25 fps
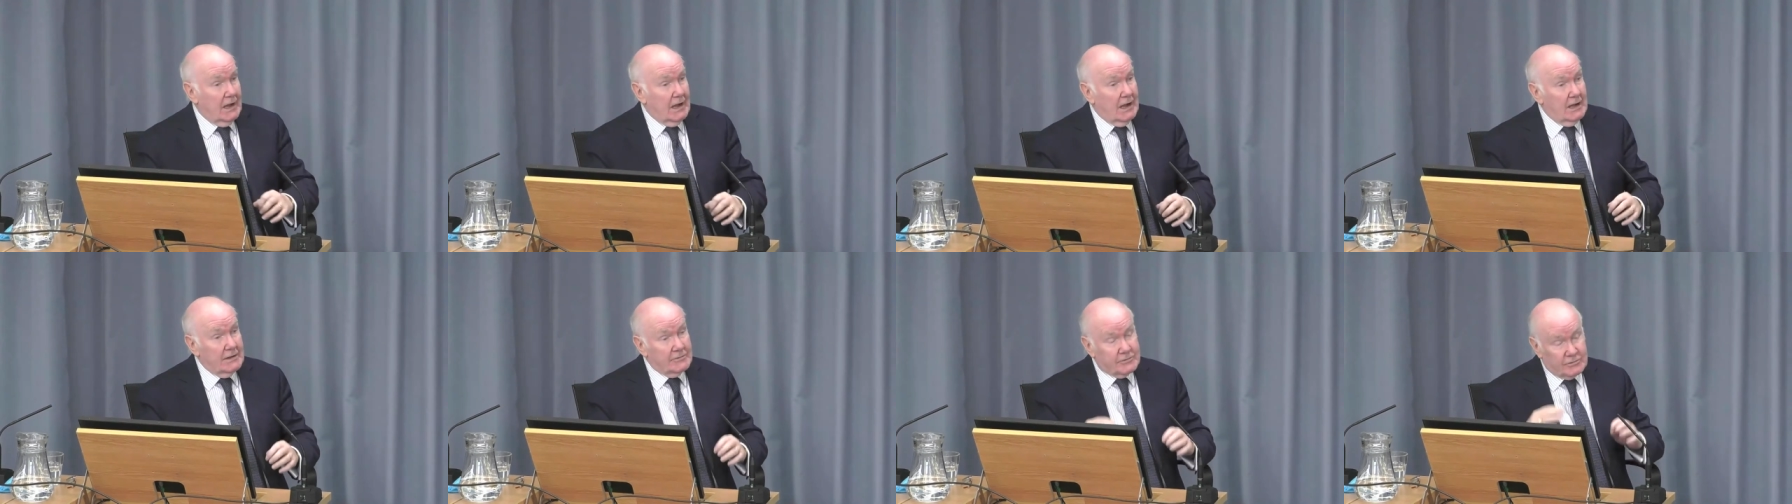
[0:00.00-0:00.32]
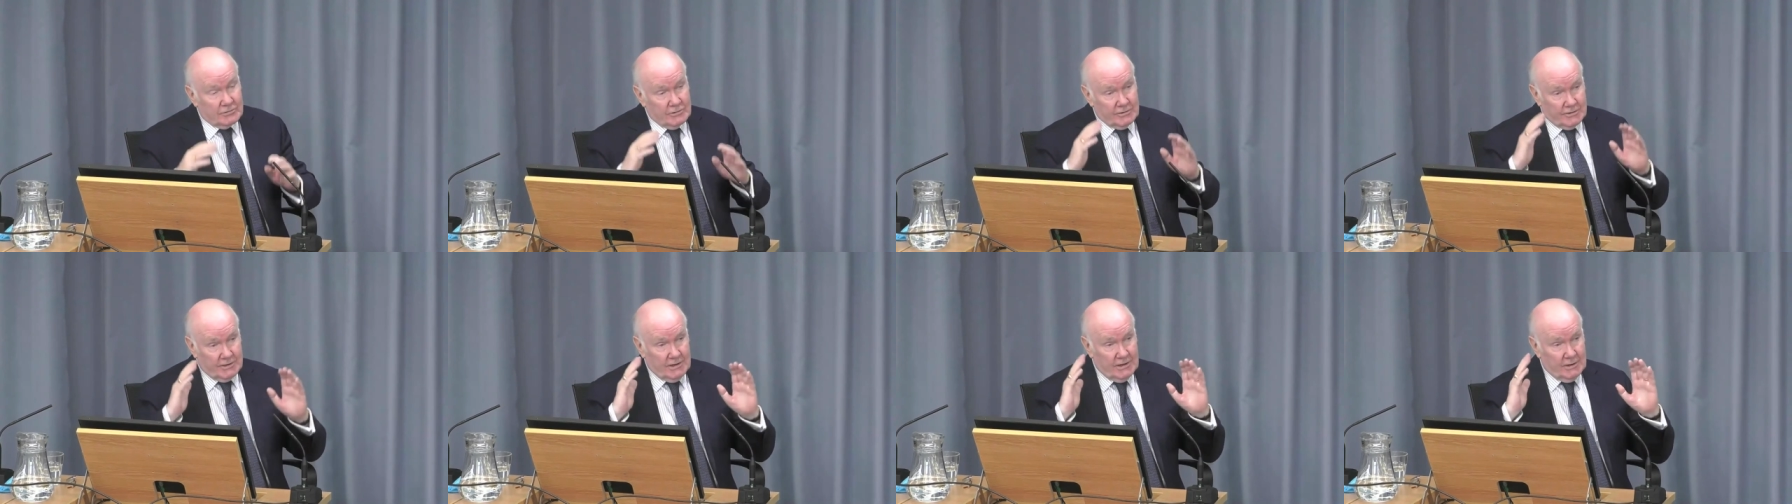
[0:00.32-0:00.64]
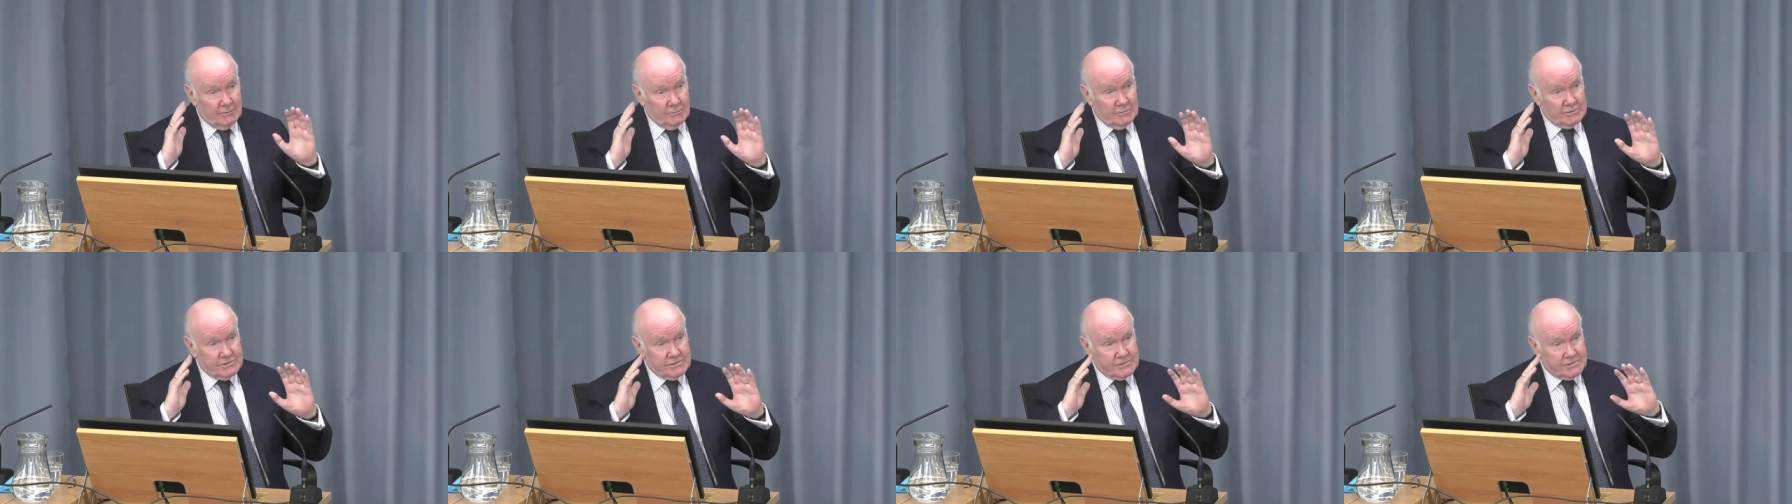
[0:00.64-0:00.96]
I thought
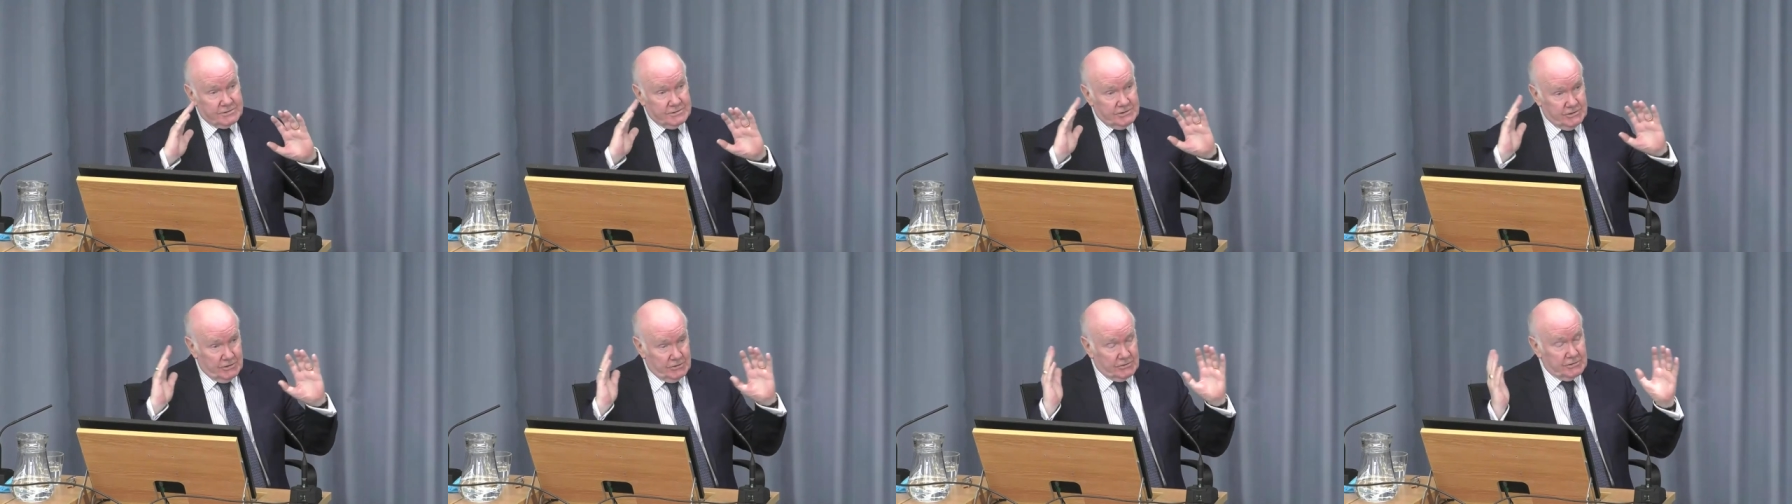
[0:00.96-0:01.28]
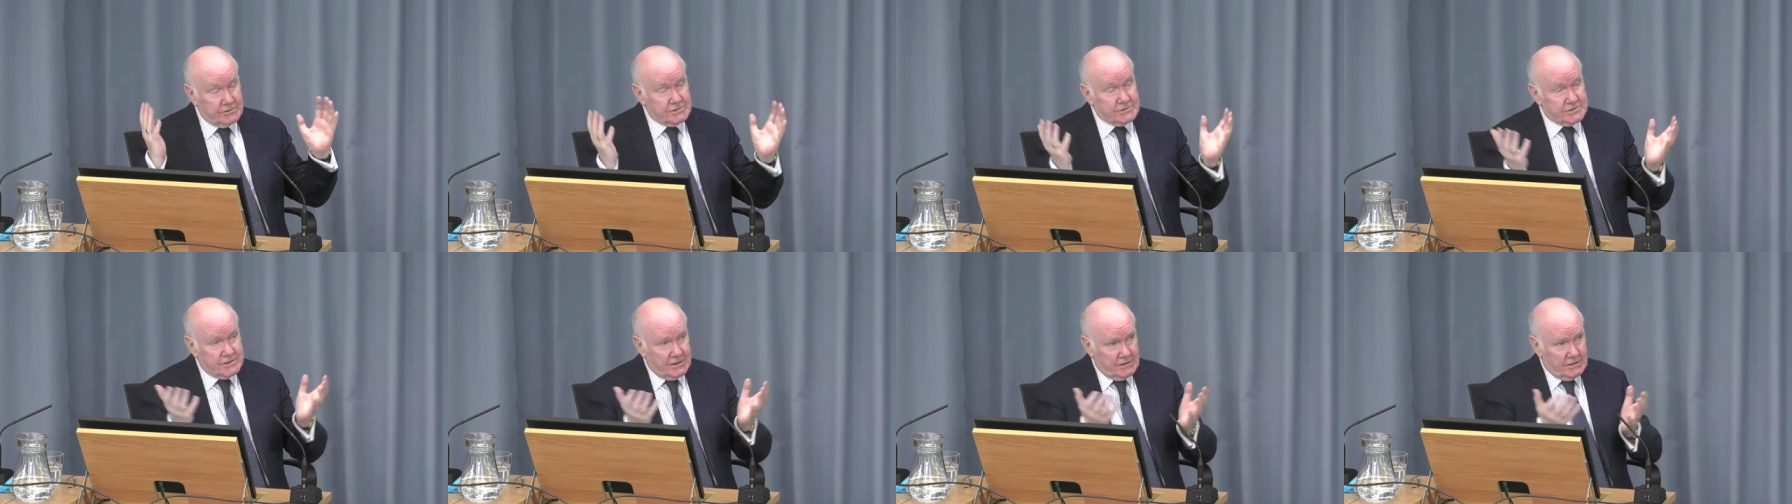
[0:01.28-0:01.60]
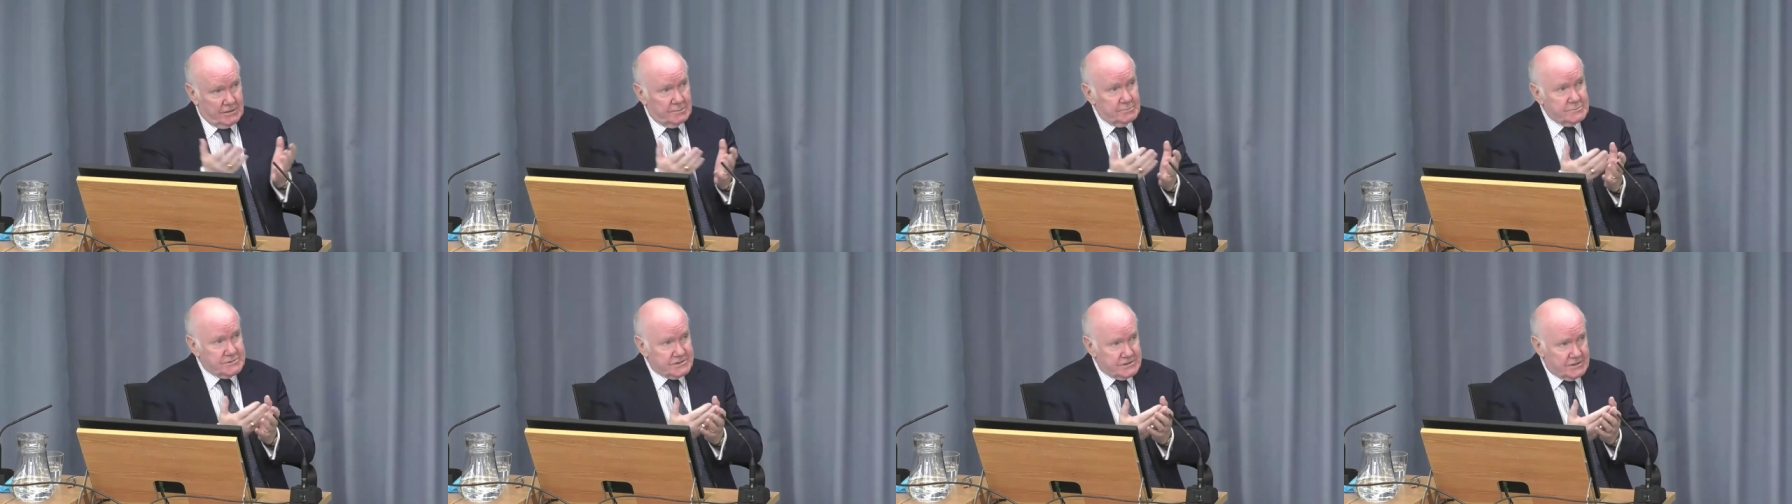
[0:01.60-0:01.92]
that was, you could
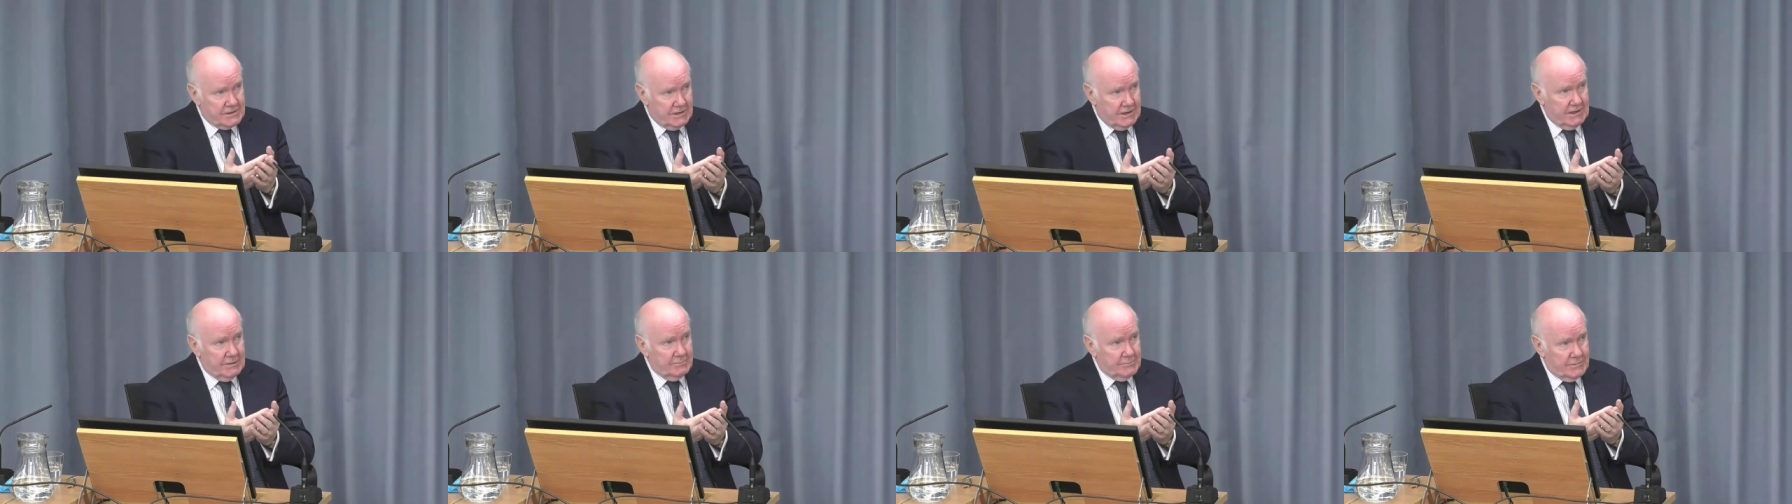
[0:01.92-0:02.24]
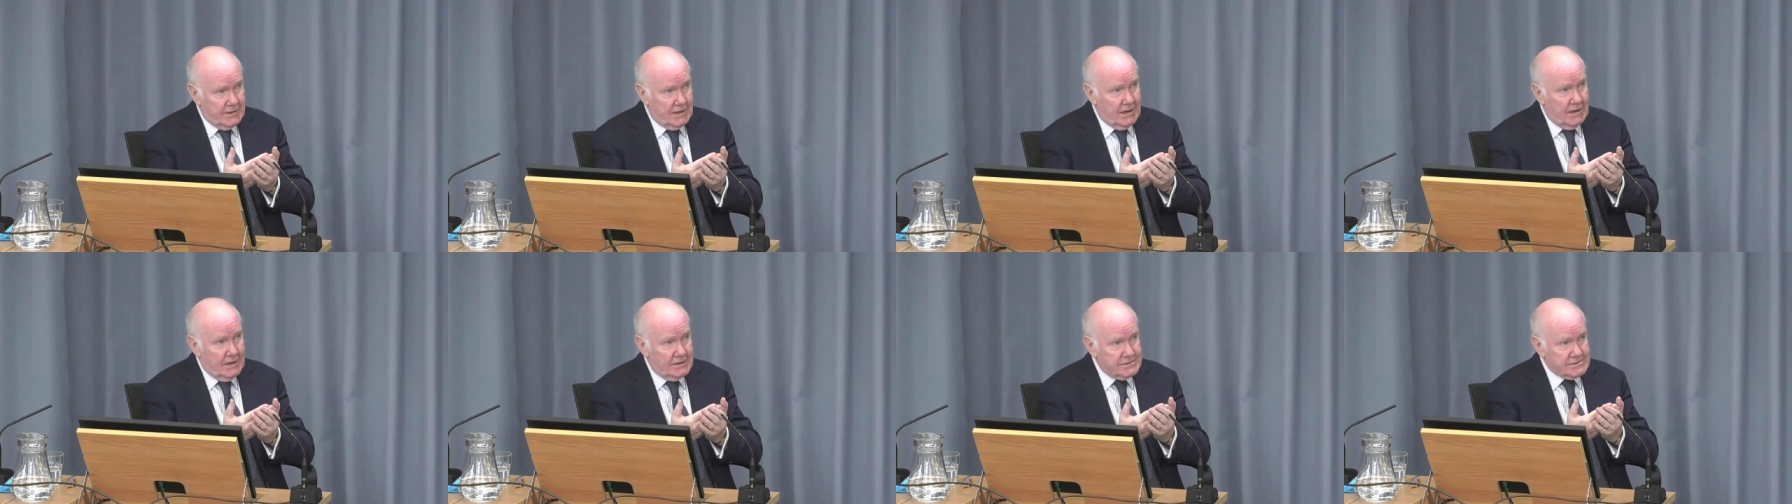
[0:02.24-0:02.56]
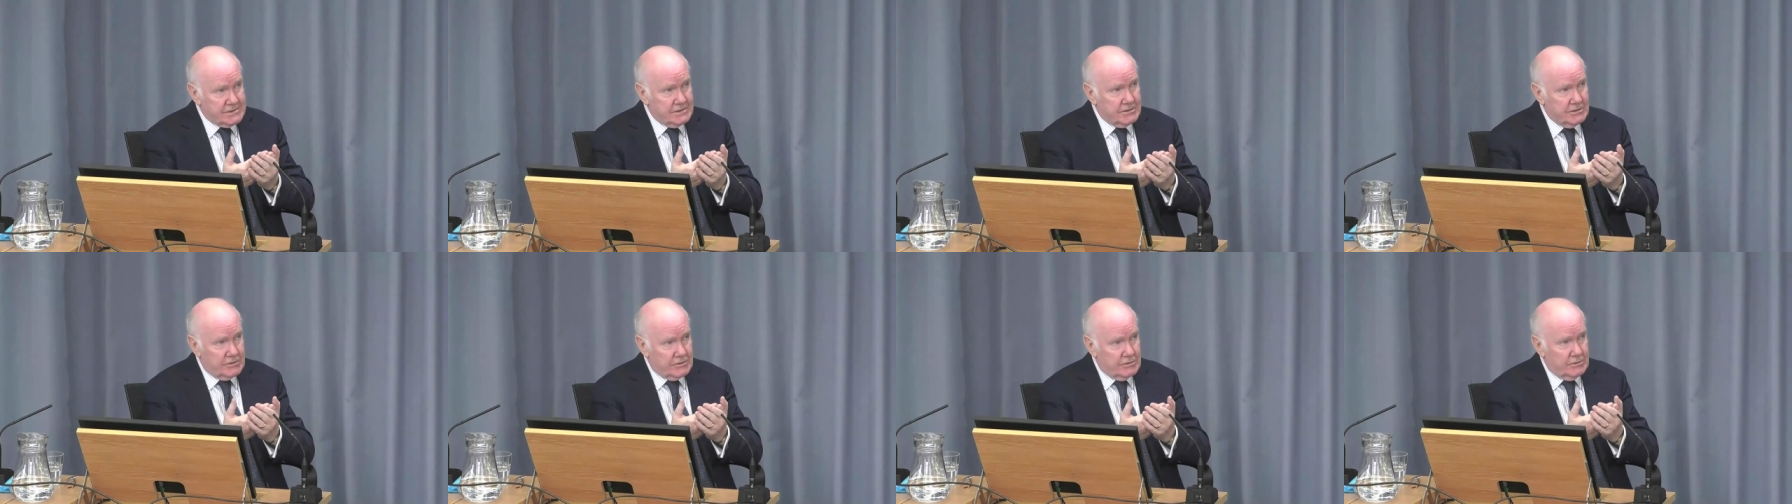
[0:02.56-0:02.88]
circumscribe that
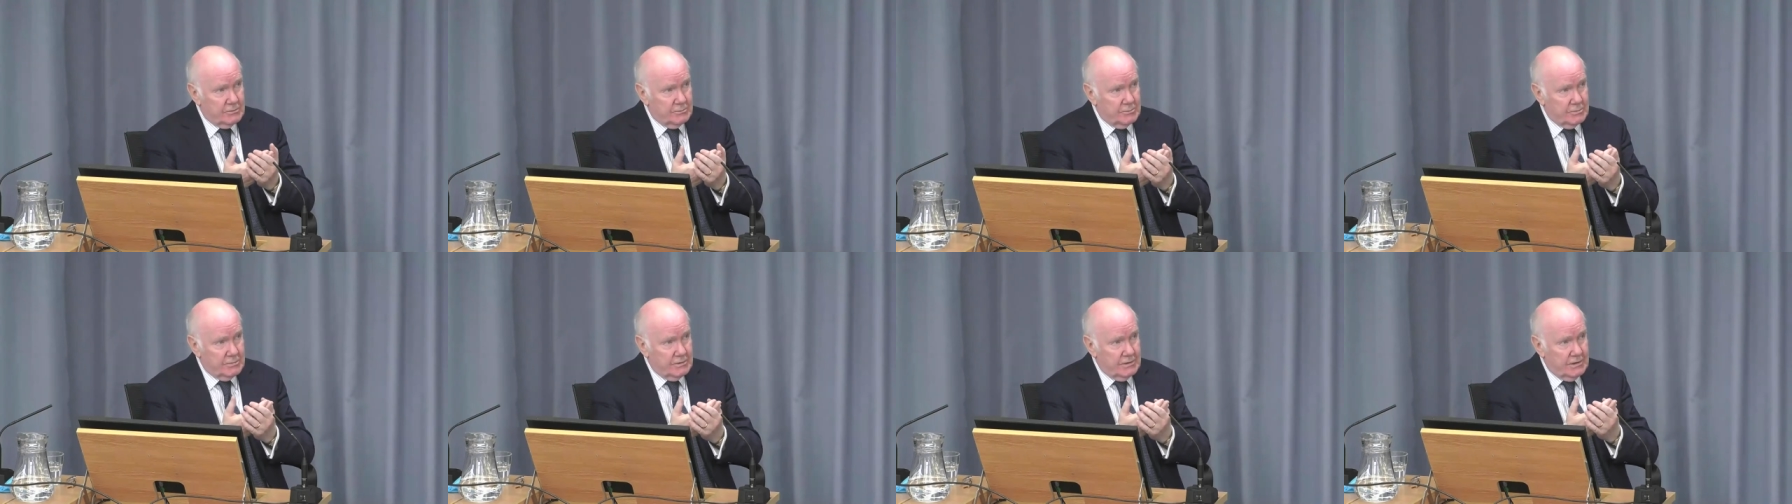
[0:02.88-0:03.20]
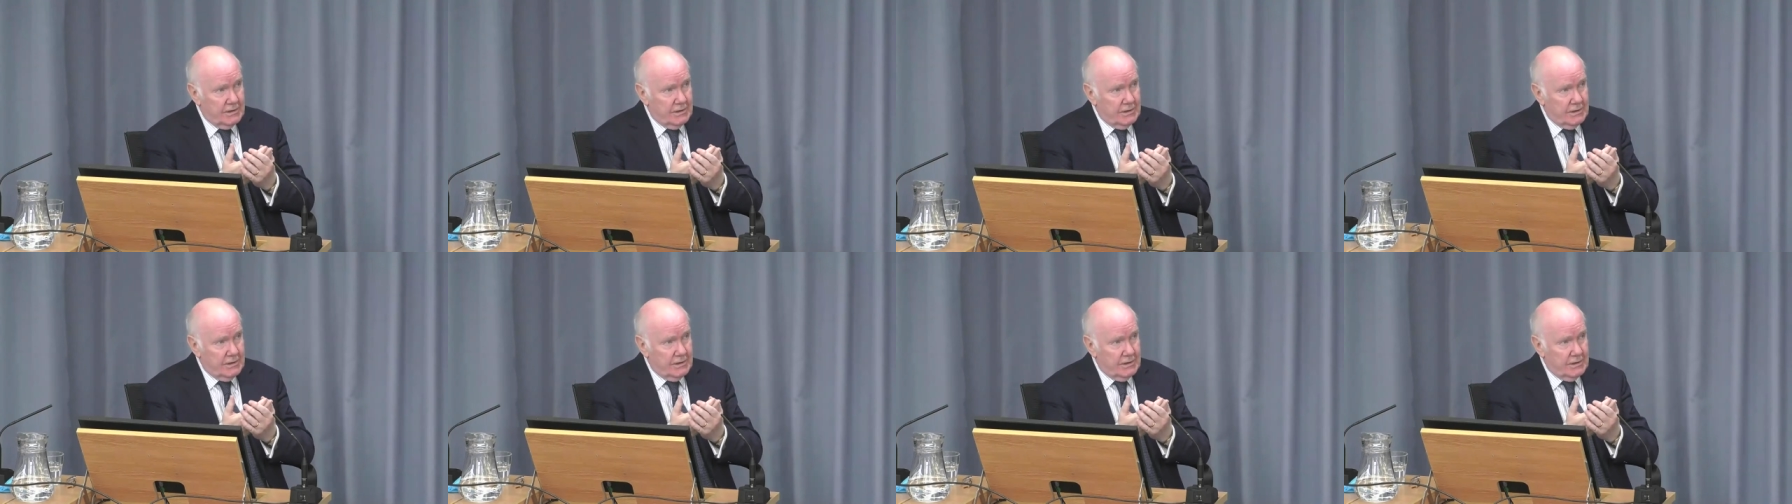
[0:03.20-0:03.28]
as a group.